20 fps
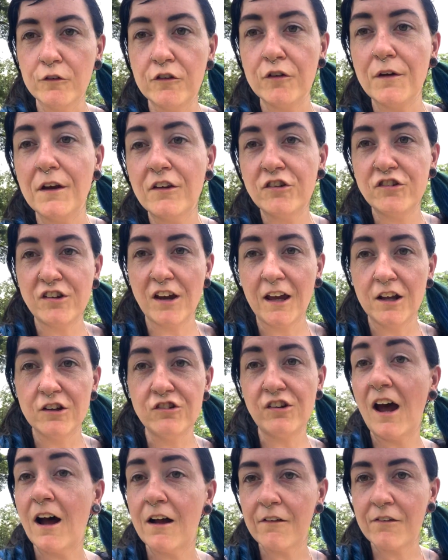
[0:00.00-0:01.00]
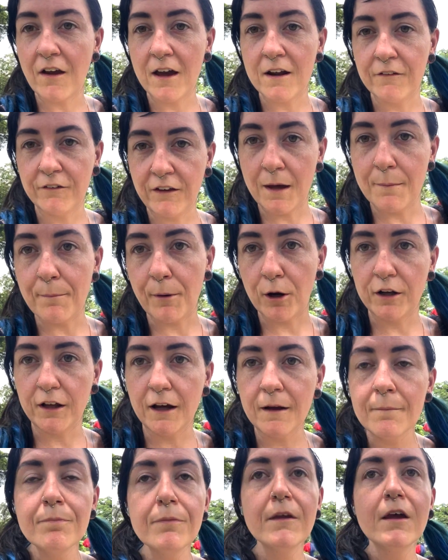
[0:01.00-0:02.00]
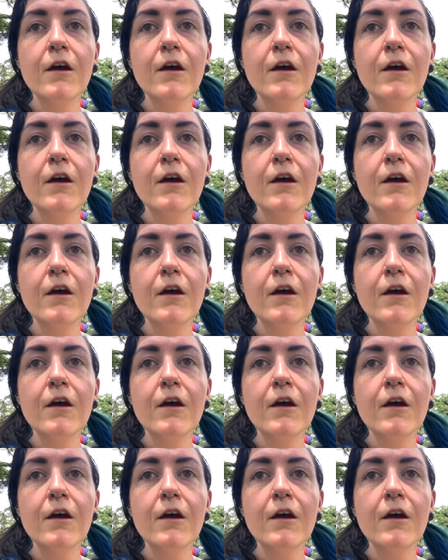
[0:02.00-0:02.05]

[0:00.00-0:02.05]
to exchange outside of Cambodia.